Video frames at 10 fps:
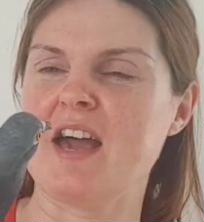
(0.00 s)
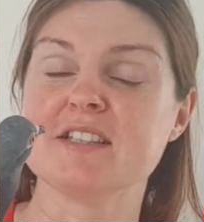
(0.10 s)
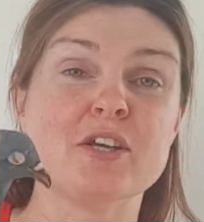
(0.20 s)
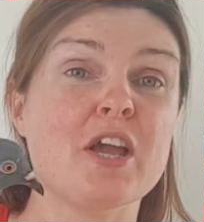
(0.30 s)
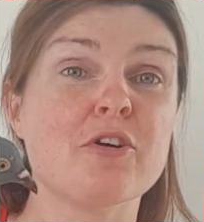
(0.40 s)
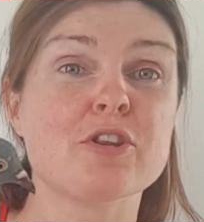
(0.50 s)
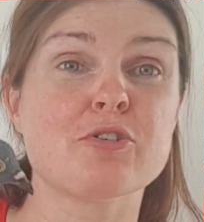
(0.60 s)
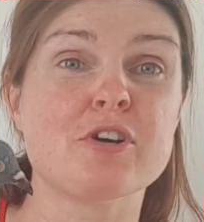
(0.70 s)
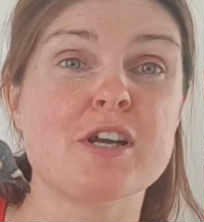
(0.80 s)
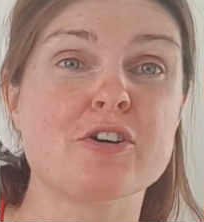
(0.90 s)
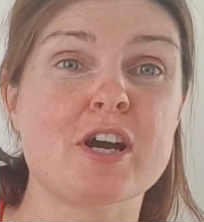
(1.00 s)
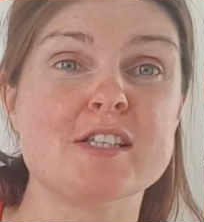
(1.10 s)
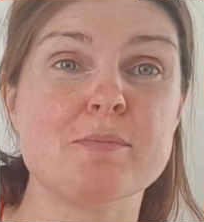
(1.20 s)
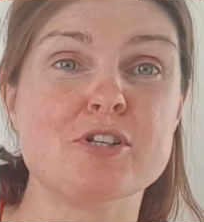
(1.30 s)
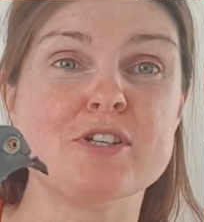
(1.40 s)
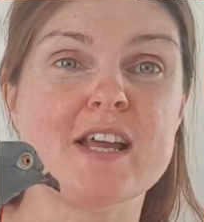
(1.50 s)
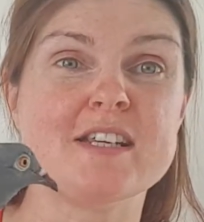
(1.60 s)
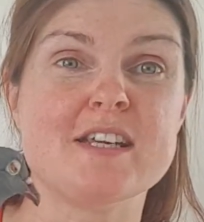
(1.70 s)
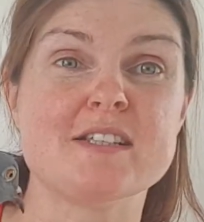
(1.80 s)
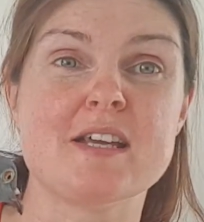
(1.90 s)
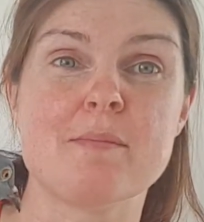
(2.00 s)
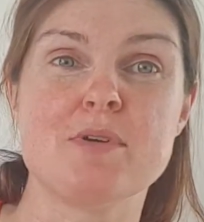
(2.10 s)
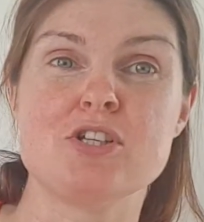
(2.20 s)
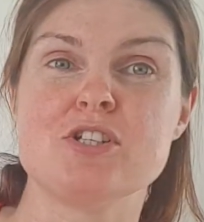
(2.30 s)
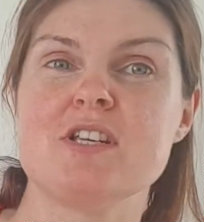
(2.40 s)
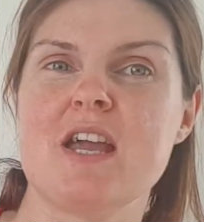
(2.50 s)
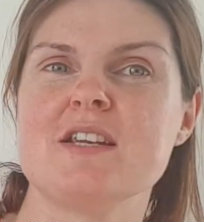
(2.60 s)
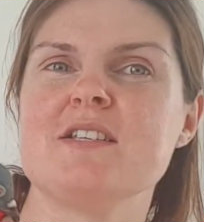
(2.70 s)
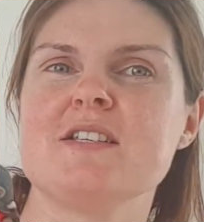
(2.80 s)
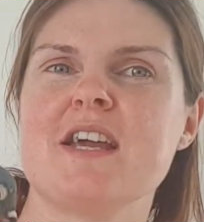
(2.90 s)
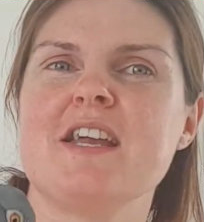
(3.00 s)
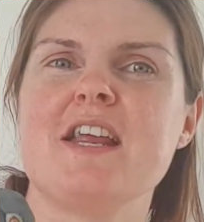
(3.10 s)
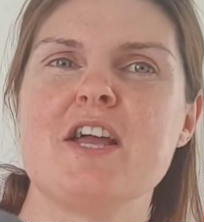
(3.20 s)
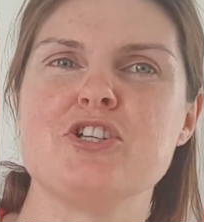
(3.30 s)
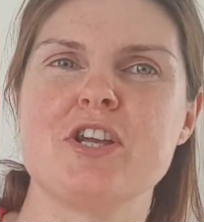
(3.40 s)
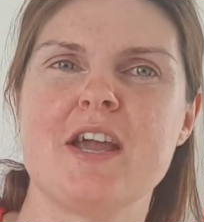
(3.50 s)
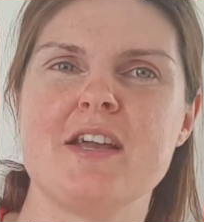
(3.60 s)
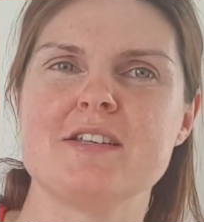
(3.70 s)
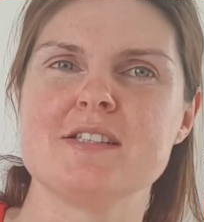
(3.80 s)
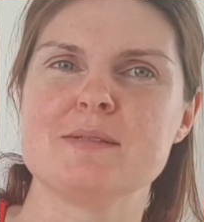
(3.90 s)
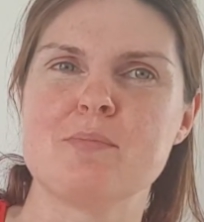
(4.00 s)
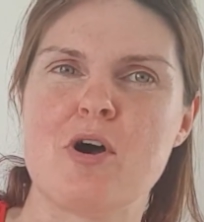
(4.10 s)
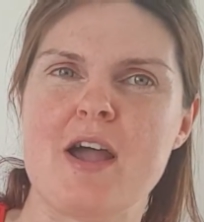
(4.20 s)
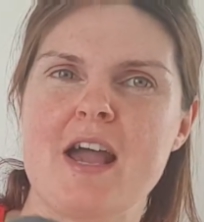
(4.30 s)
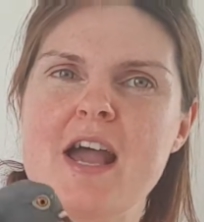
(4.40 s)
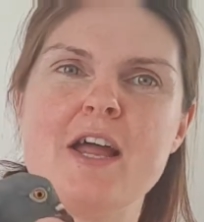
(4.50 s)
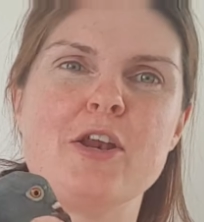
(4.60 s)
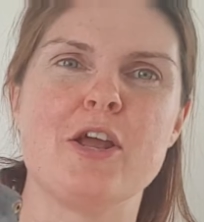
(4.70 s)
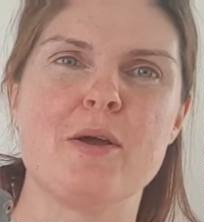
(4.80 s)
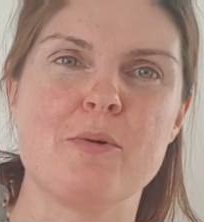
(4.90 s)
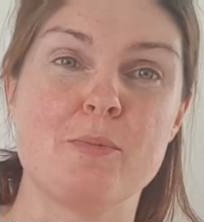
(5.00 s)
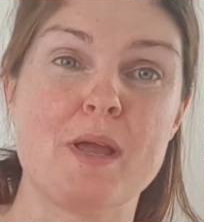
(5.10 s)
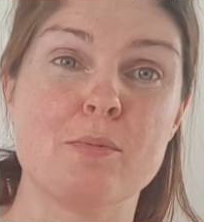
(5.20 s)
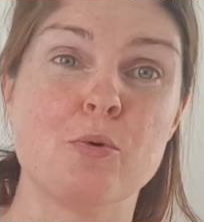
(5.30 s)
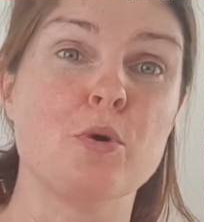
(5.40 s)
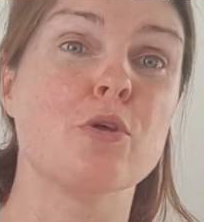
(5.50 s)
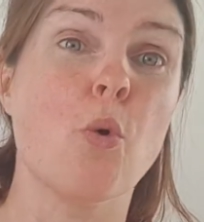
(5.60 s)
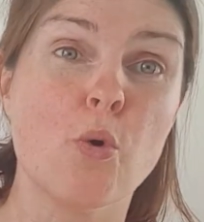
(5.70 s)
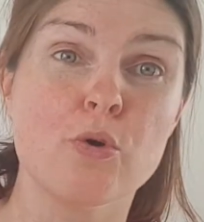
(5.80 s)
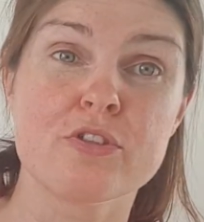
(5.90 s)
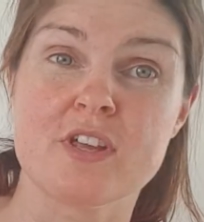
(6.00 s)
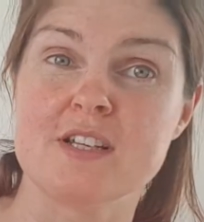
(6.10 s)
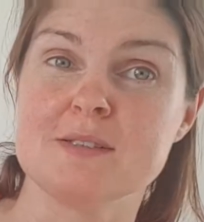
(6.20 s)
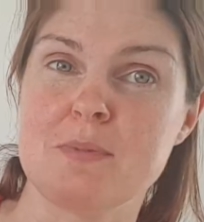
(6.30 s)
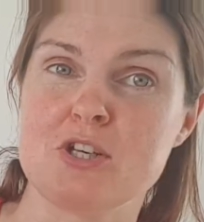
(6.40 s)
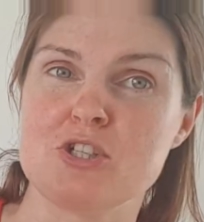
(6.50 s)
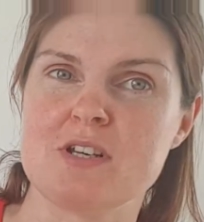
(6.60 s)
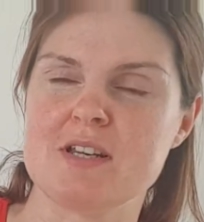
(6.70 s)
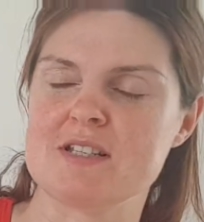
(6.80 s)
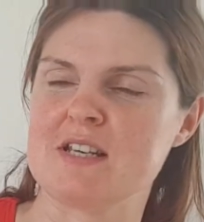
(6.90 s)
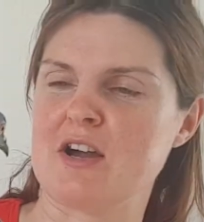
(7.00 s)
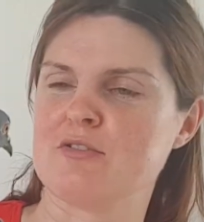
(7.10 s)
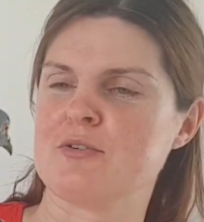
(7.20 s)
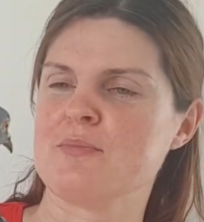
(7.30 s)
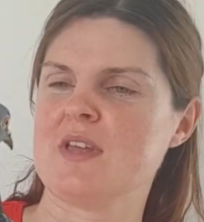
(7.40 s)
So here at the Crazy Pigeon Lady, it's our mission to entertain, educate, inspire people with all things pigeon and dove.